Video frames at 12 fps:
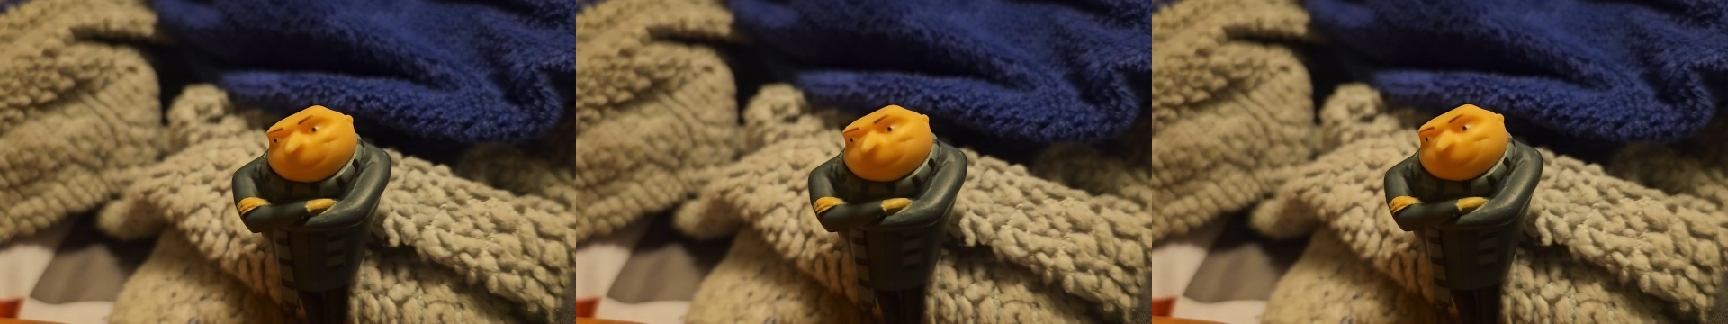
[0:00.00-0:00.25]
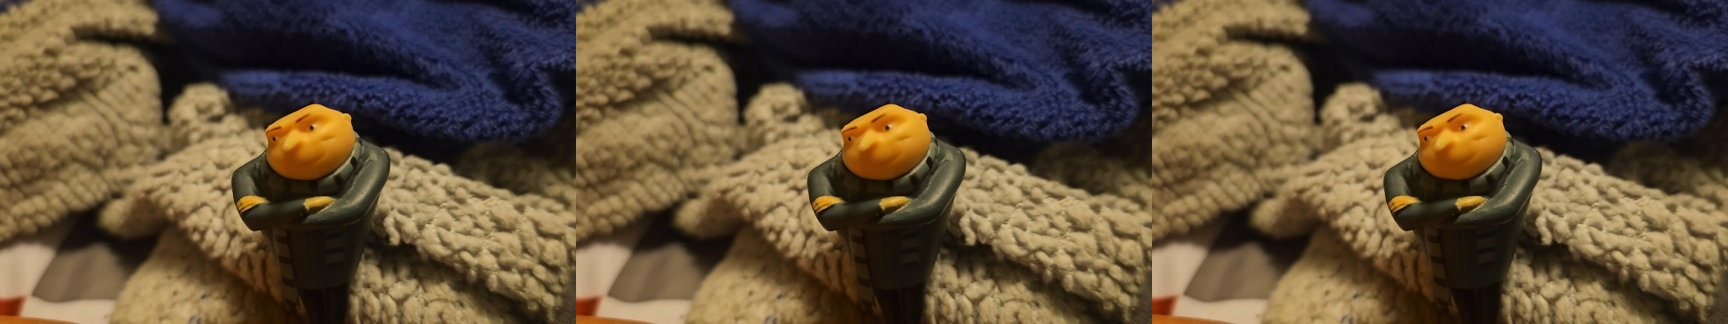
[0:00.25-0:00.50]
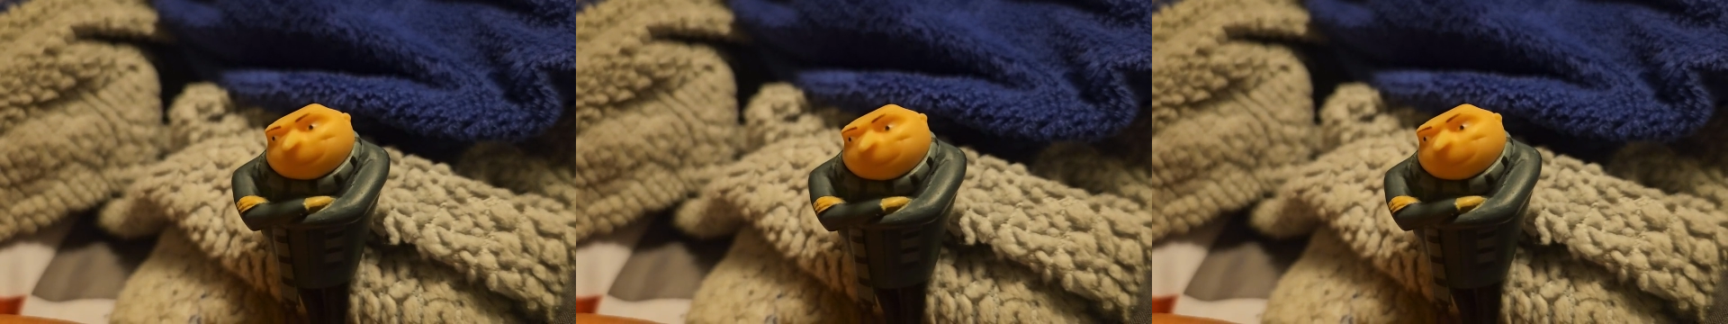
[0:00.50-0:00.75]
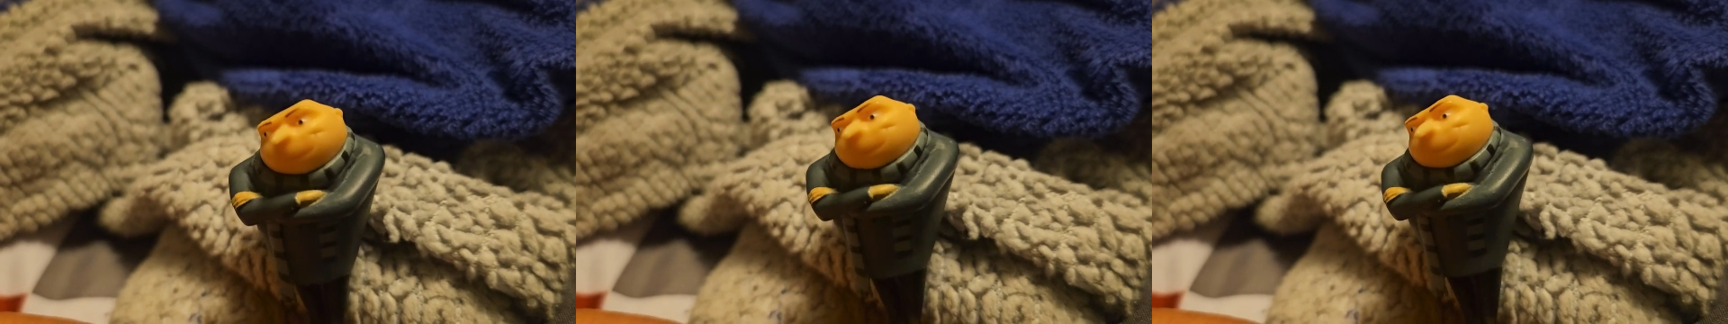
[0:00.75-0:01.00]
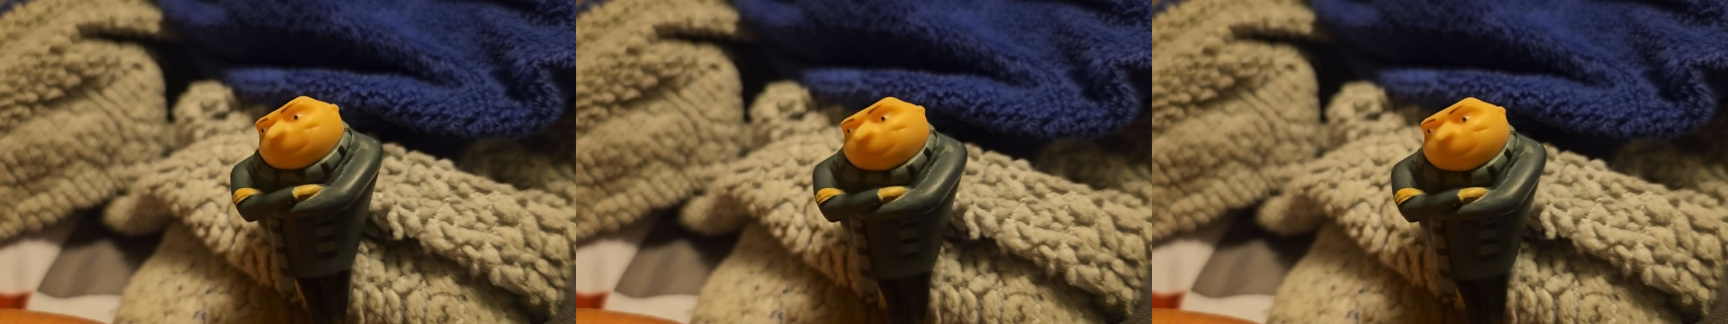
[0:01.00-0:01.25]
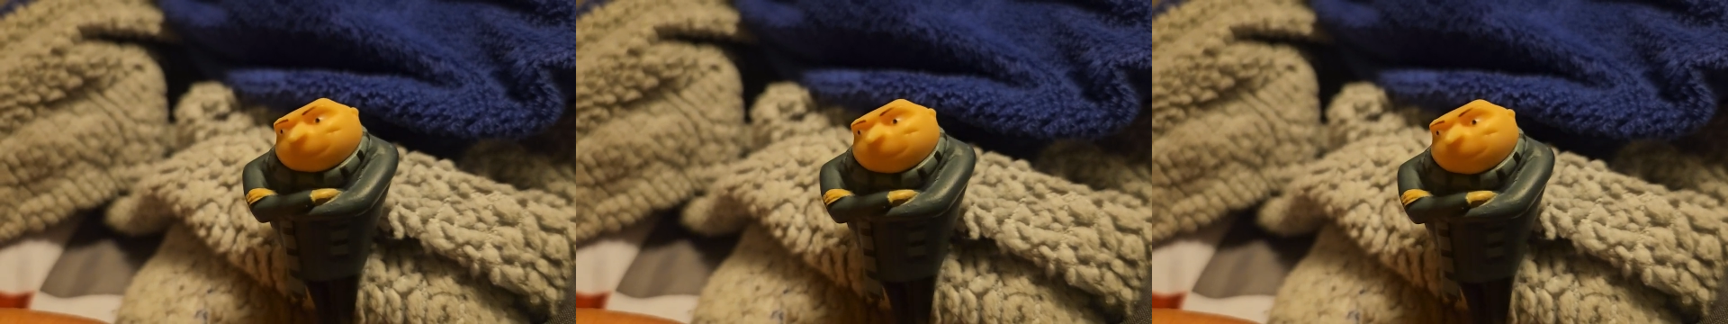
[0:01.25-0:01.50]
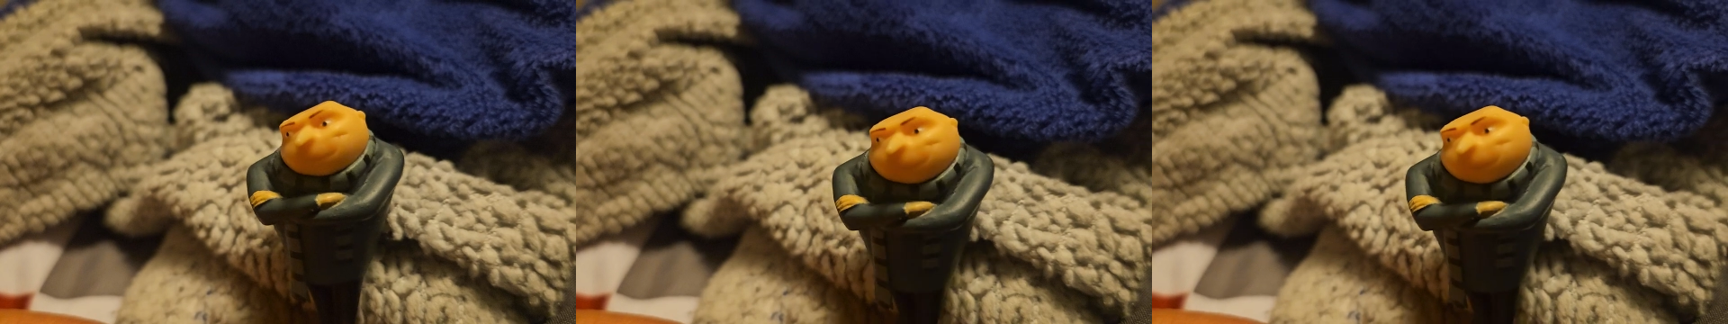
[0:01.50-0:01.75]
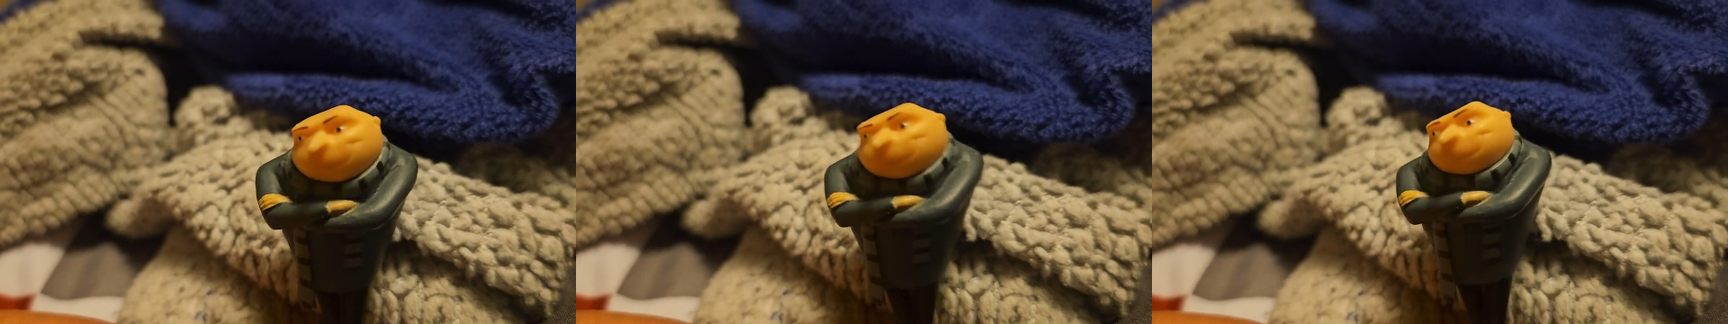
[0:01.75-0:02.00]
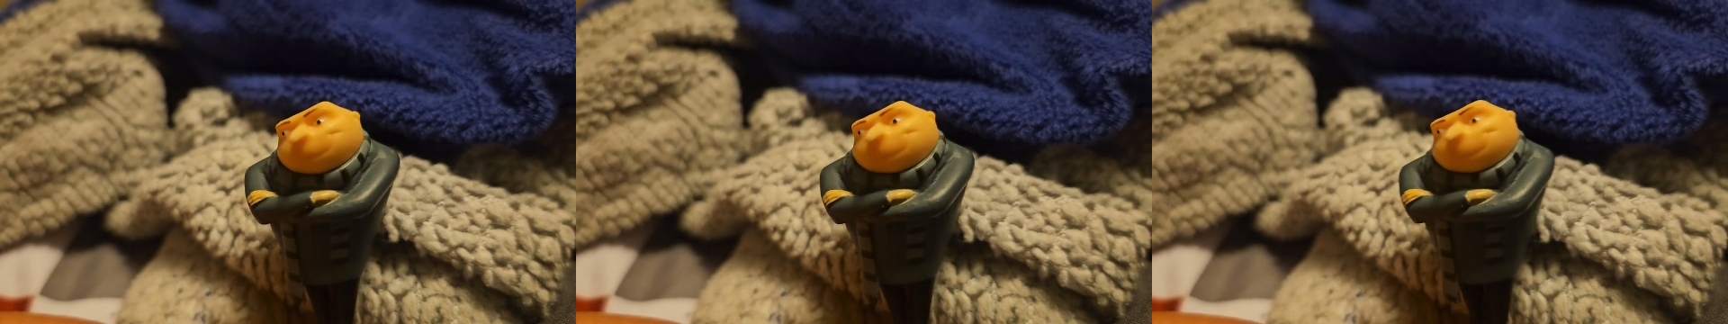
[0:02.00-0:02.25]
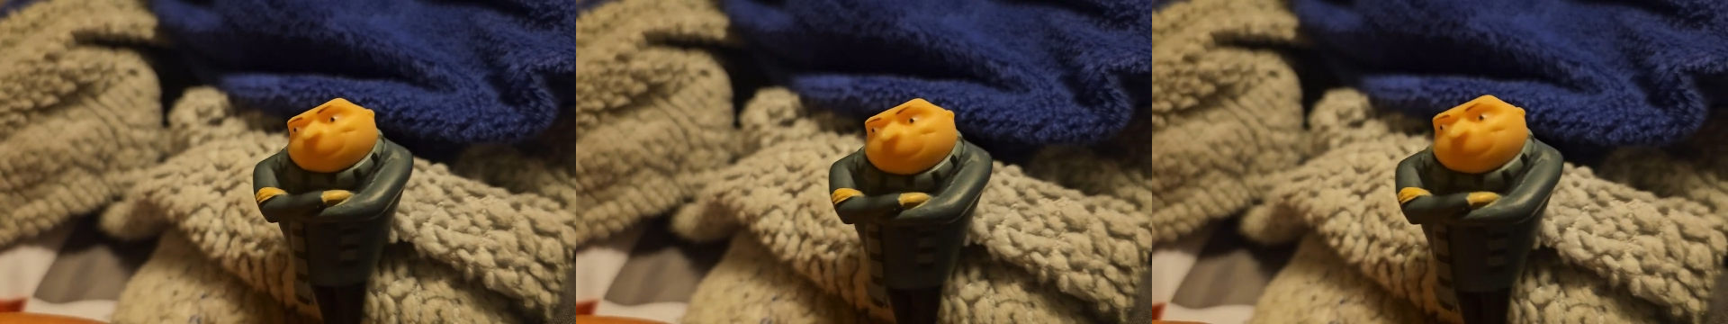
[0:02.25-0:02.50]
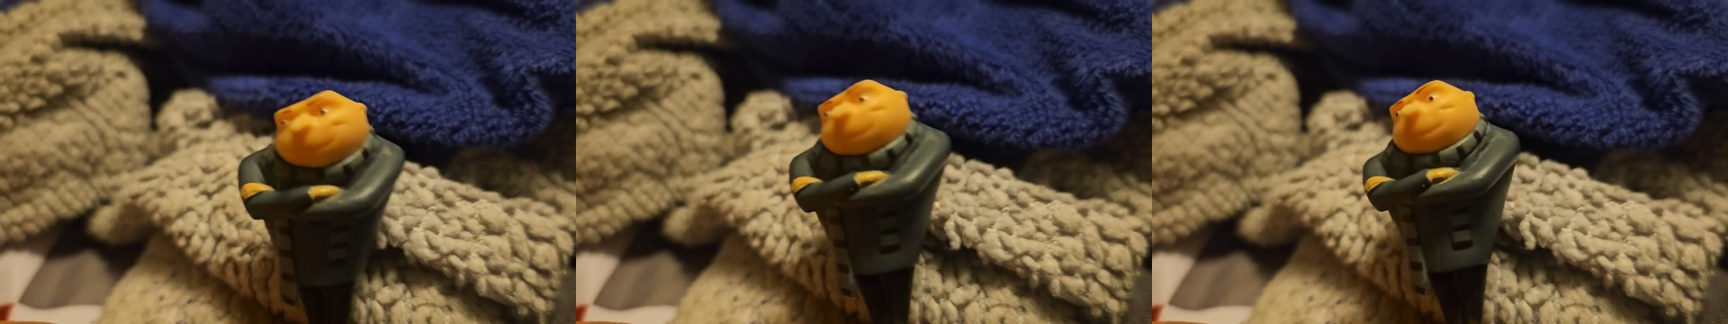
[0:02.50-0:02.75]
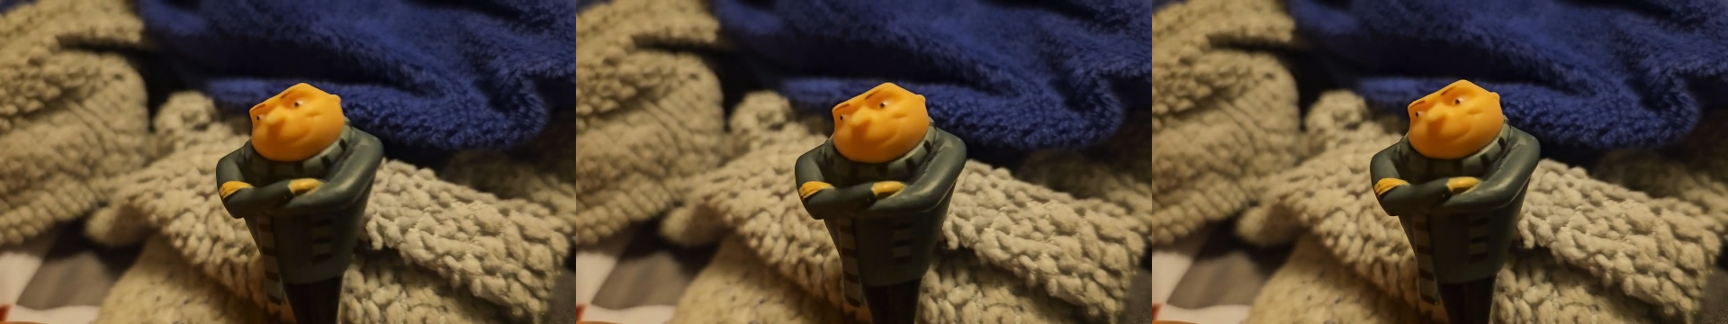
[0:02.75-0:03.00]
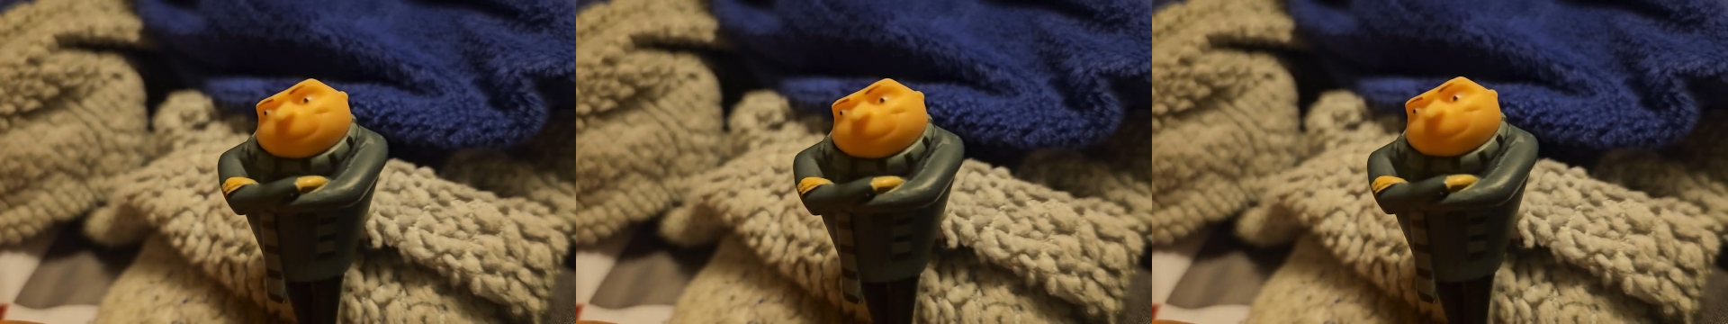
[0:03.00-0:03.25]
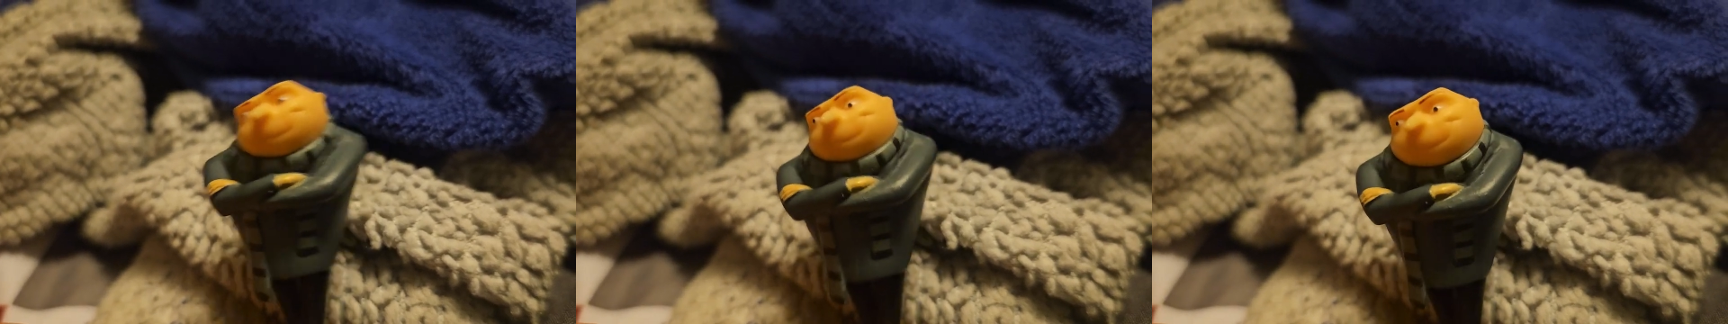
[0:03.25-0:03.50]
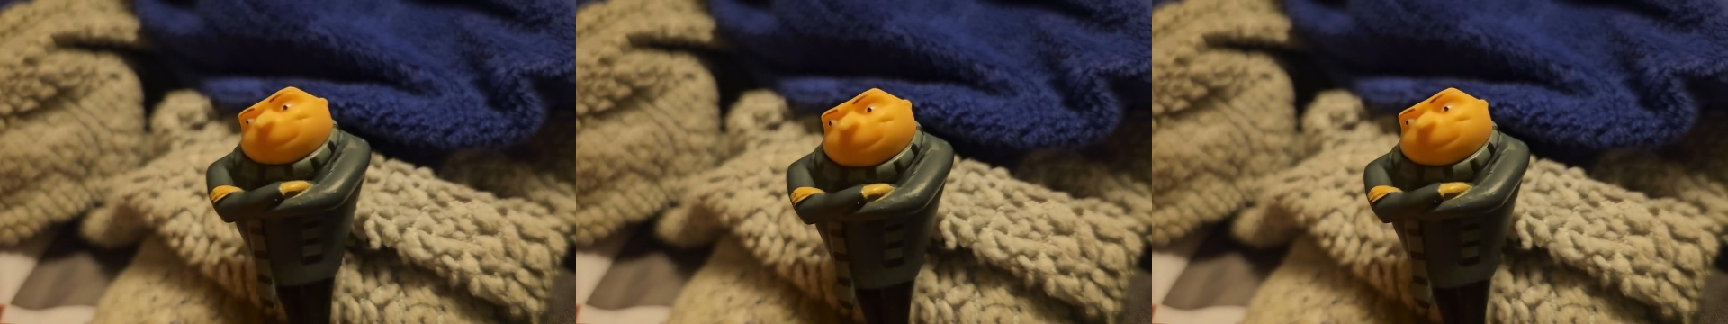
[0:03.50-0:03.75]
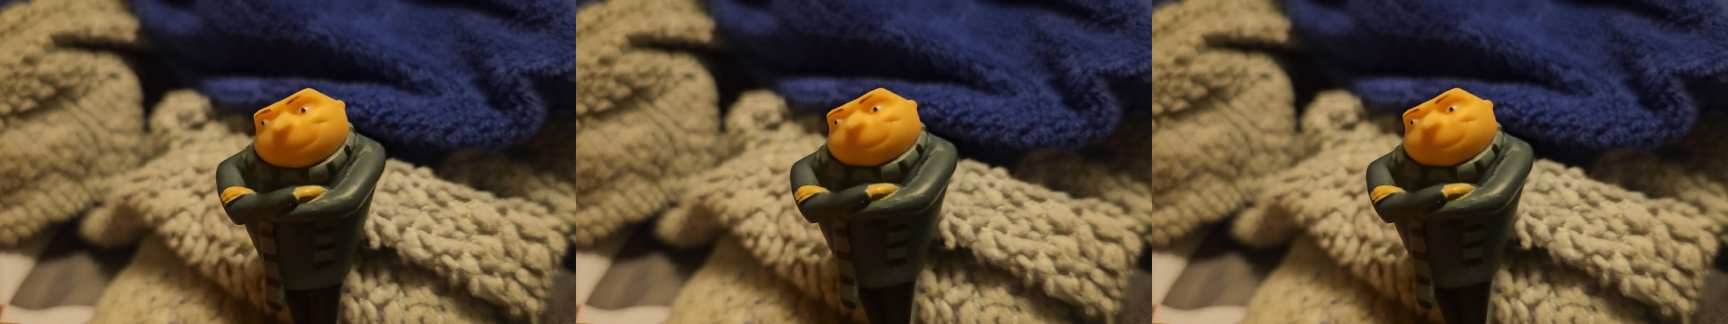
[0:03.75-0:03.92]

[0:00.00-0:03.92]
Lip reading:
(no speaker visible)